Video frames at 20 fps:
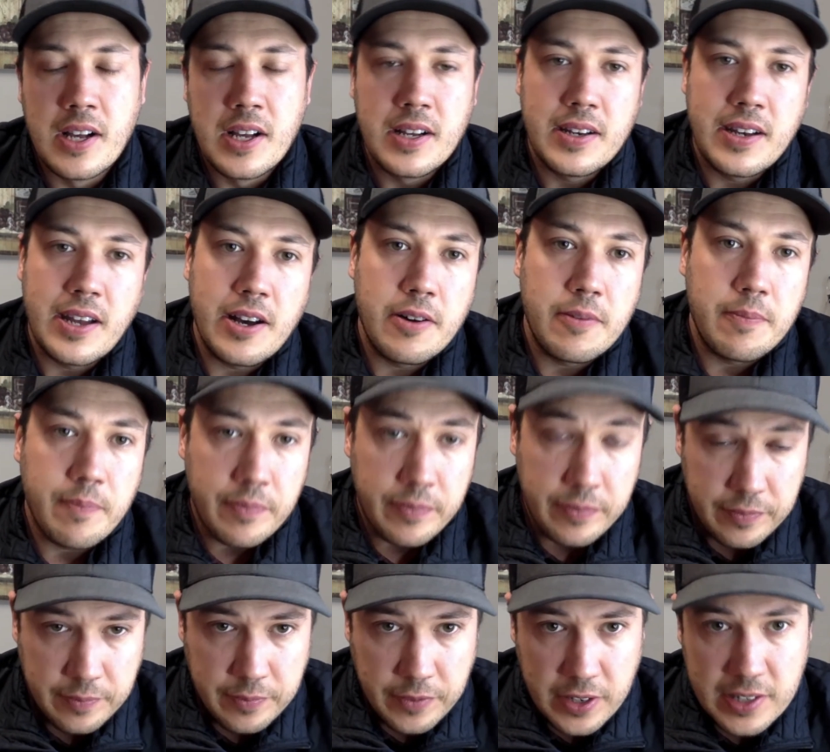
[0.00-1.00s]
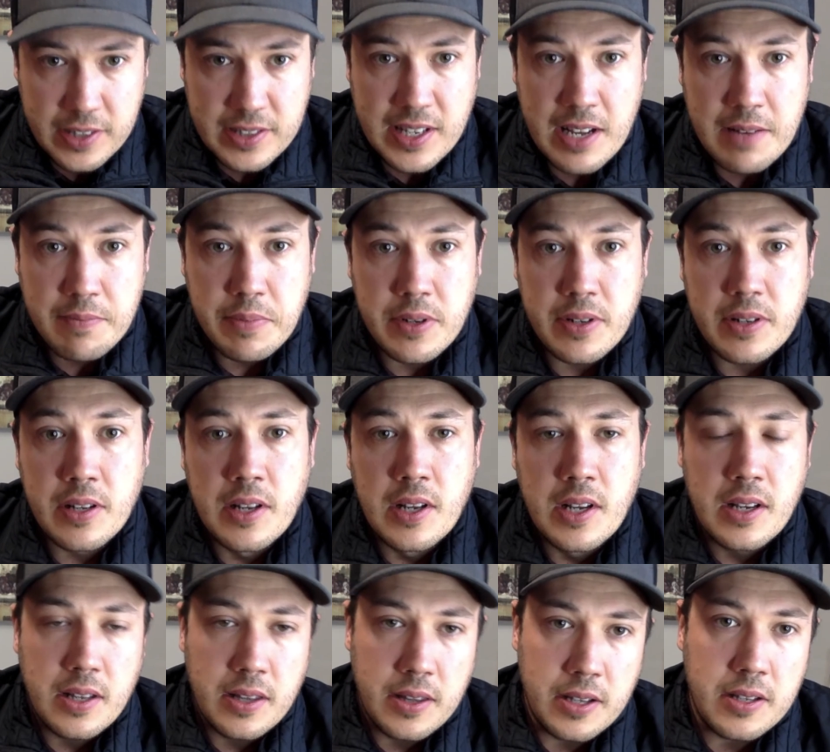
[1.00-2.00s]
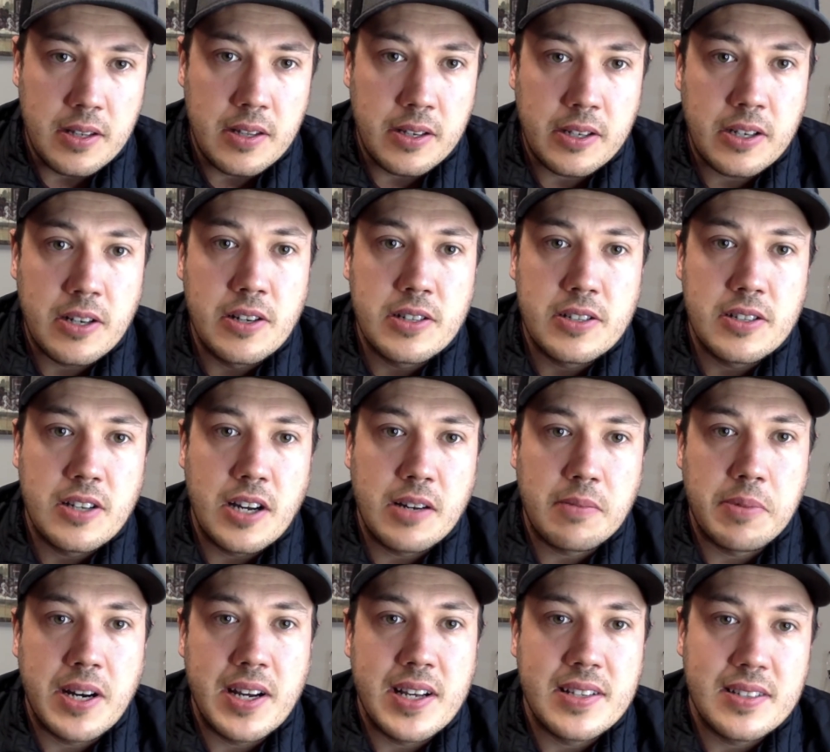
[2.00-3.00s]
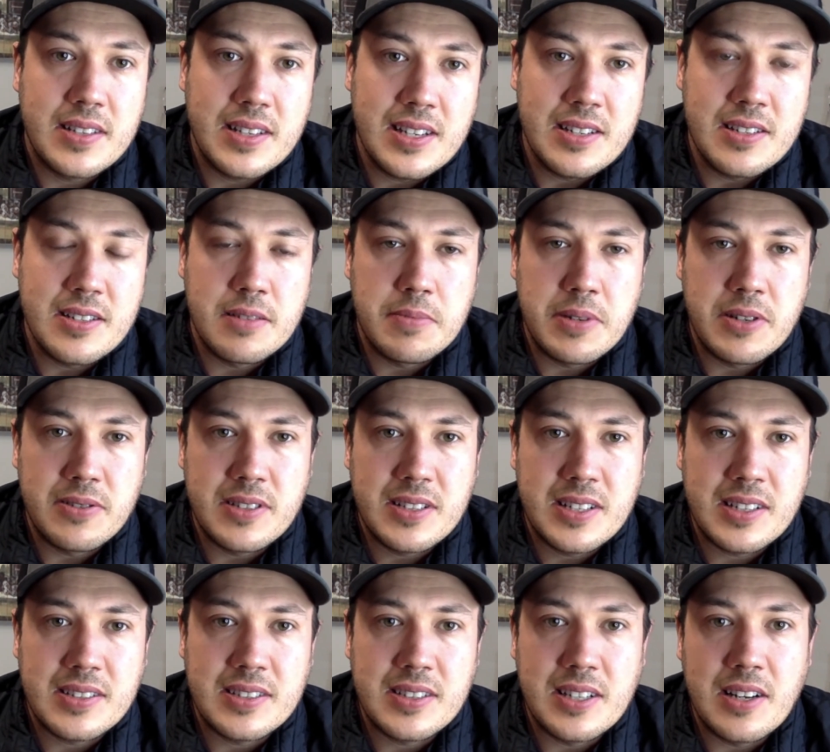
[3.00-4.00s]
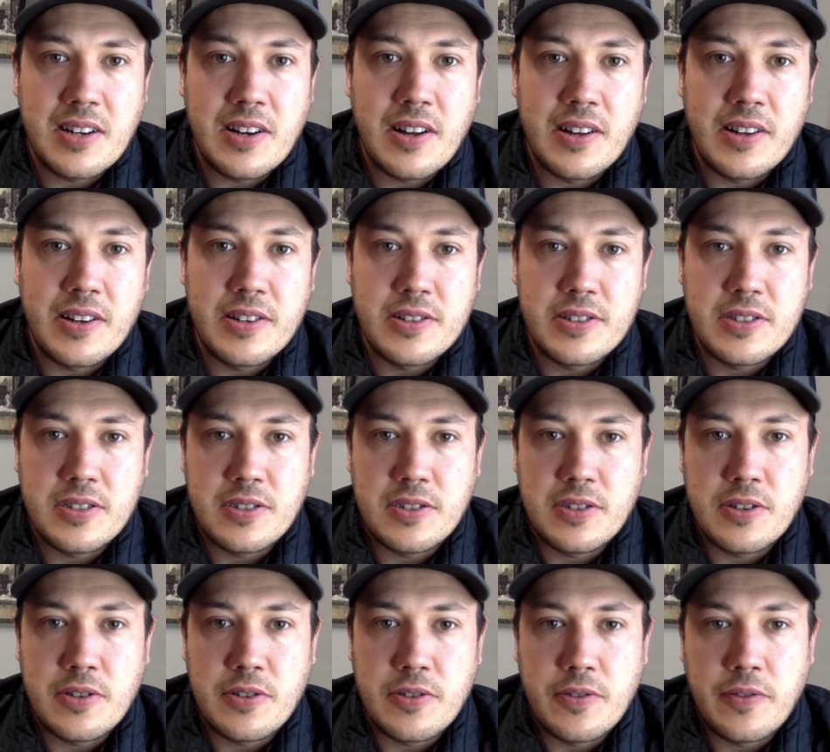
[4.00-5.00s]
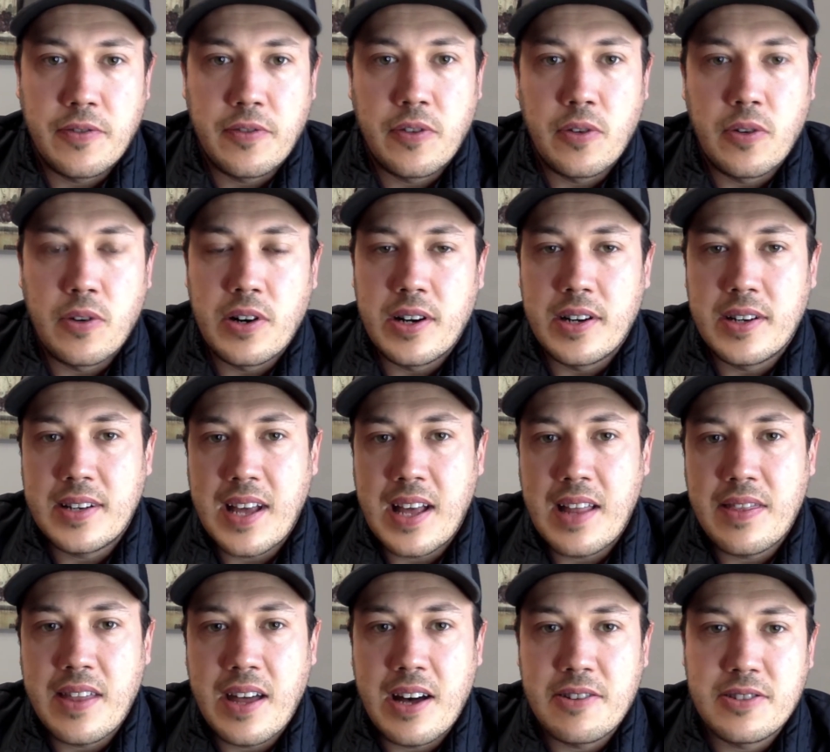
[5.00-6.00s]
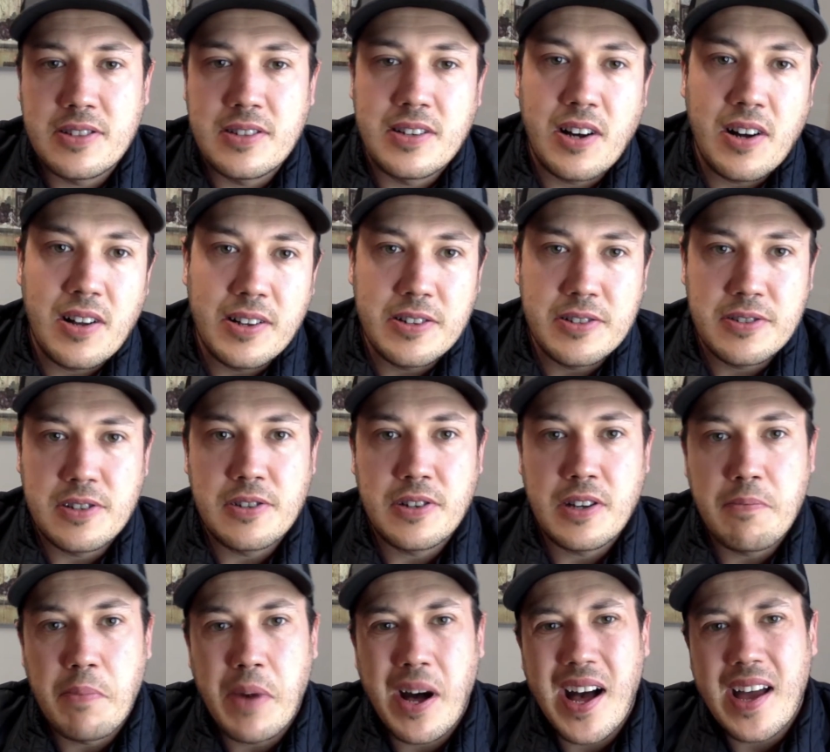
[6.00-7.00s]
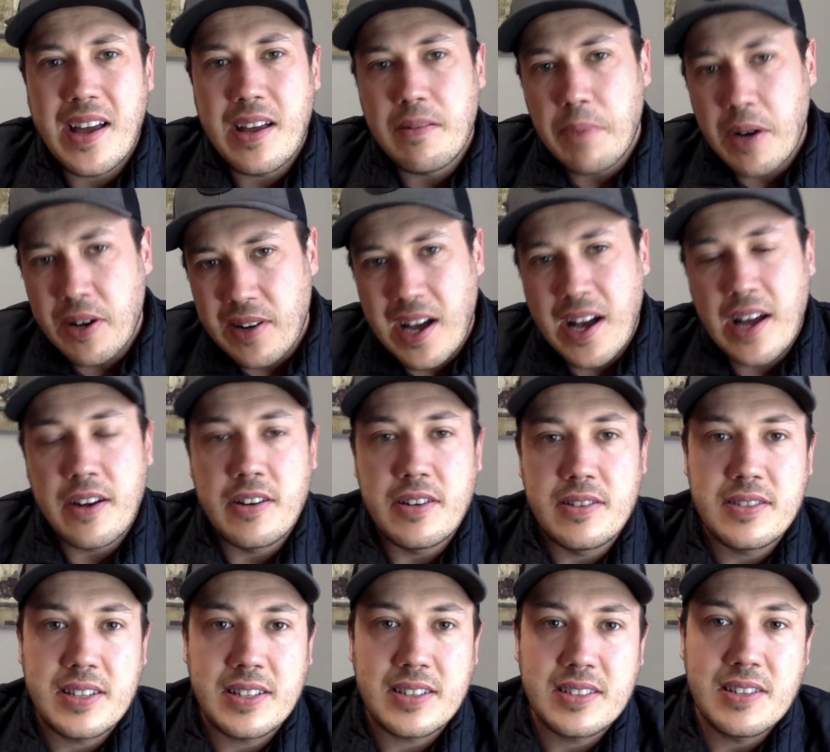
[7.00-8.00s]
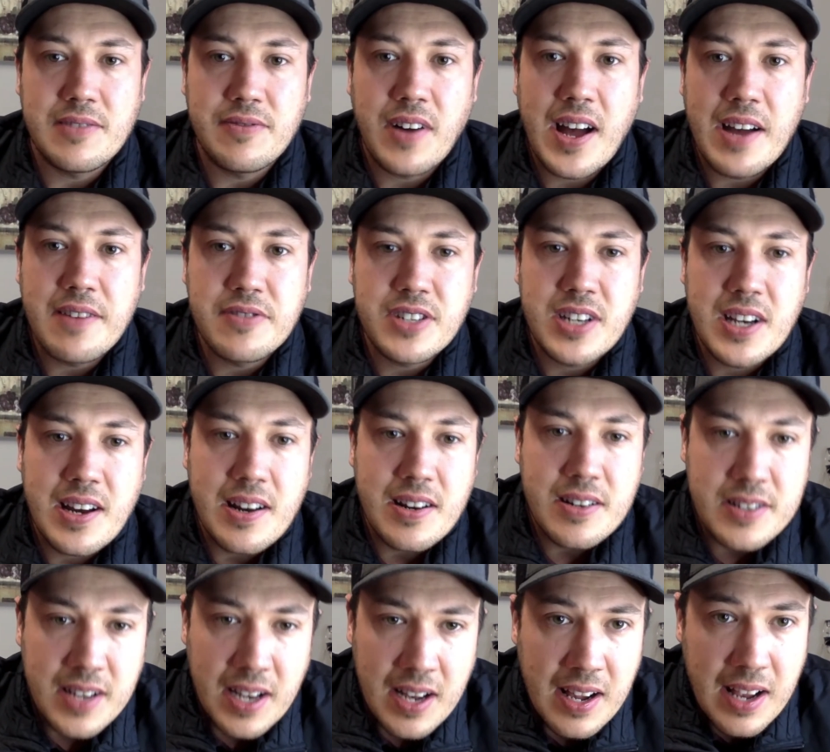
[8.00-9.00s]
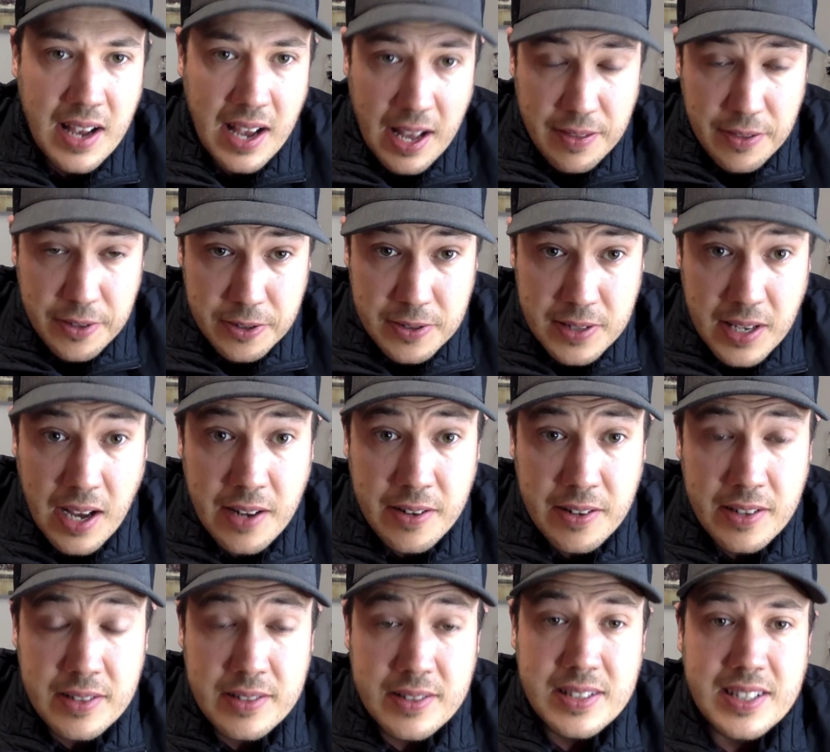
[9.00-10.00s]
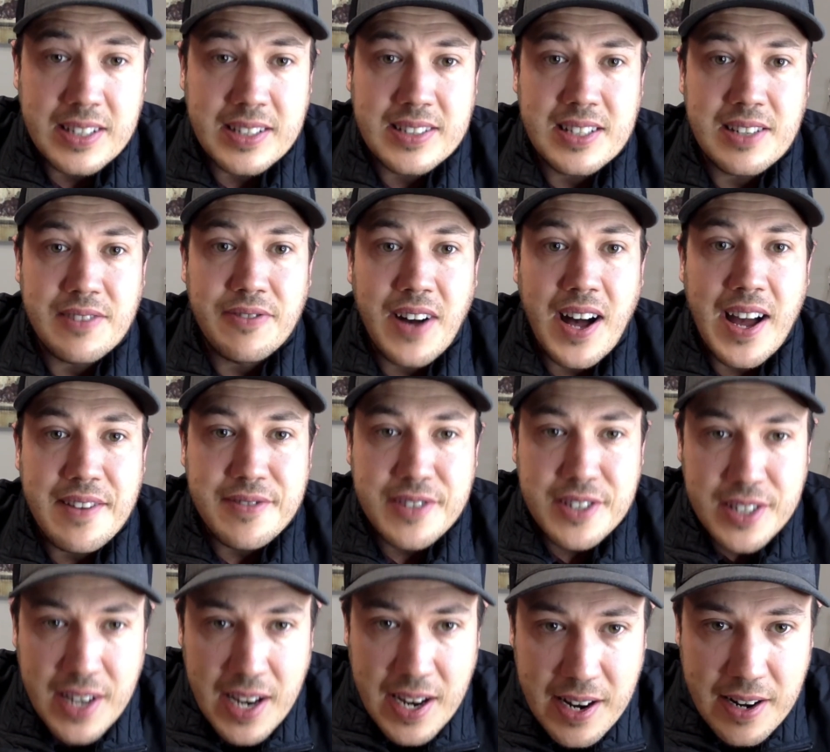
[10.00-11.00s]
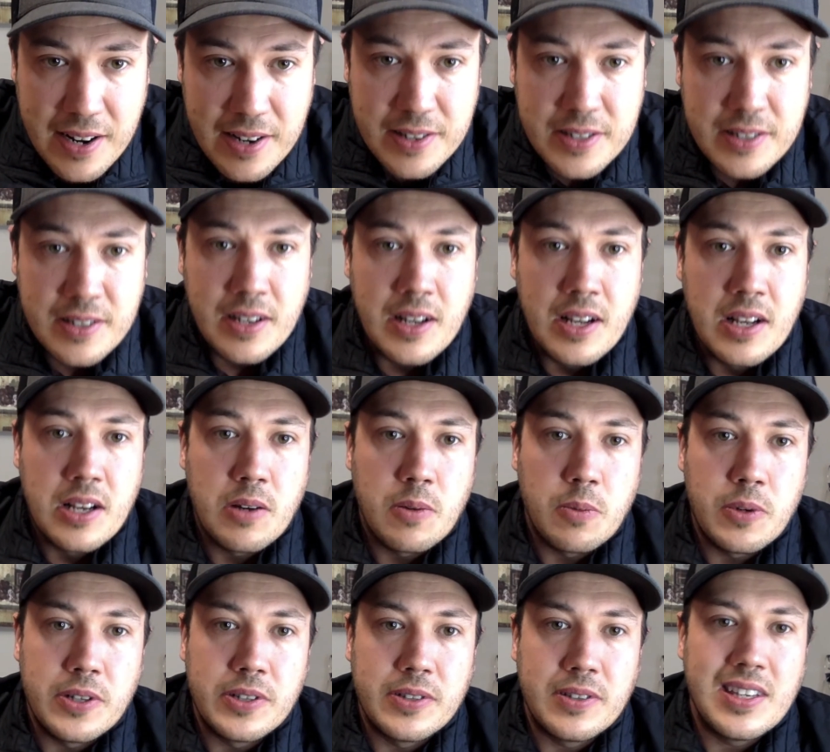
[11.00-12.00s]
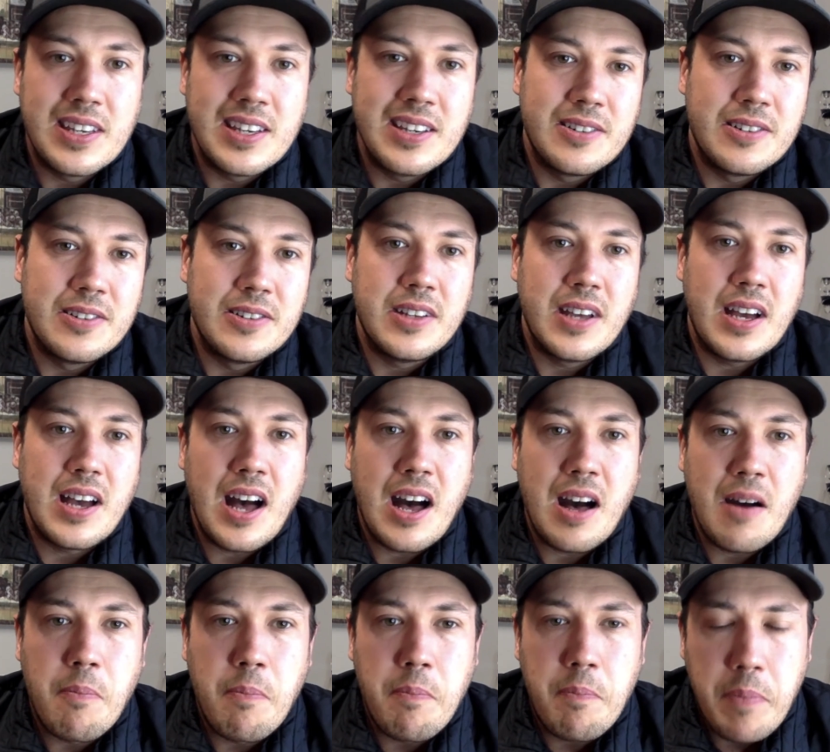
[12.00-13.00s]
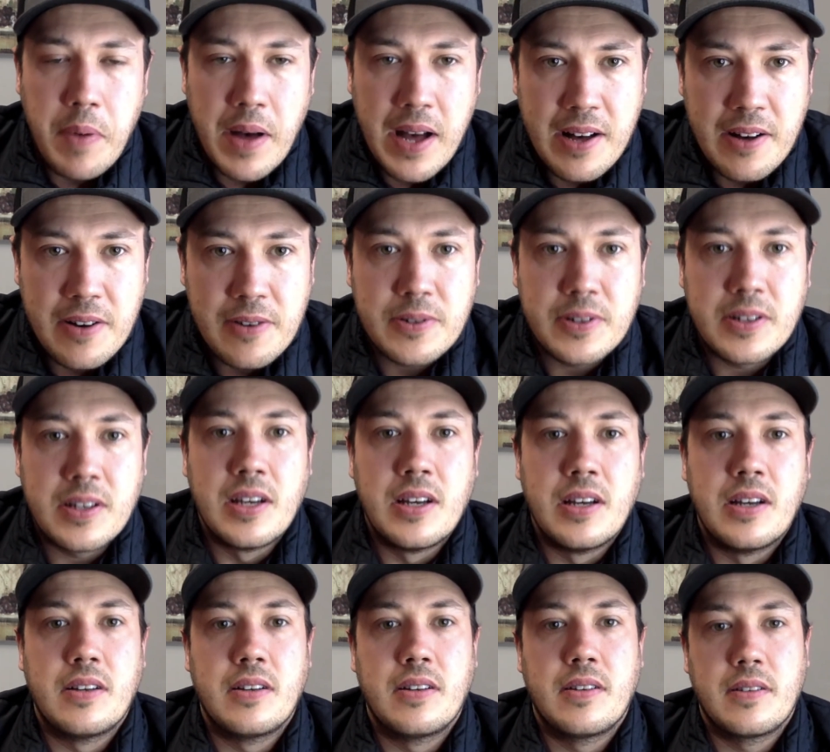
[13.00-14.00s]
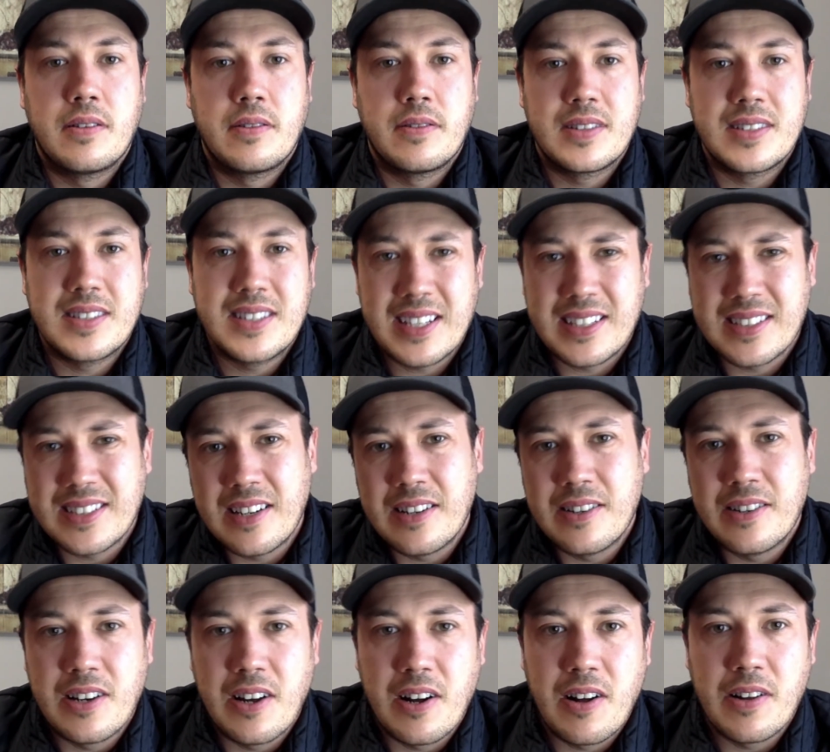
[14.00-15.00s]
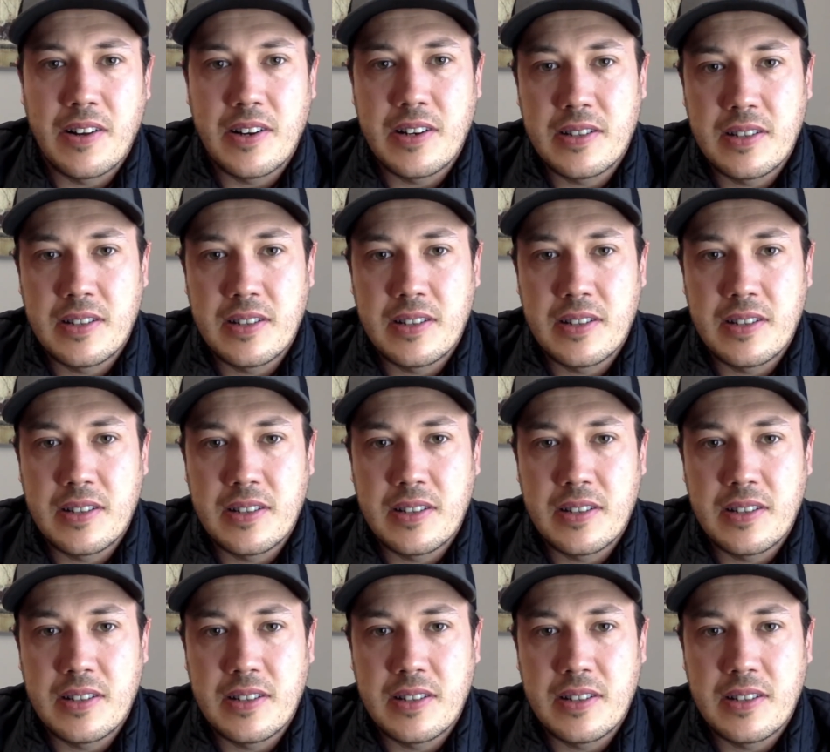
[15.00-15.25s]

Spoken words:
Now, for example, the current stock price is about $60. So for $10,000, you can buy about 165 shares, and those 165 shares will yield about $600.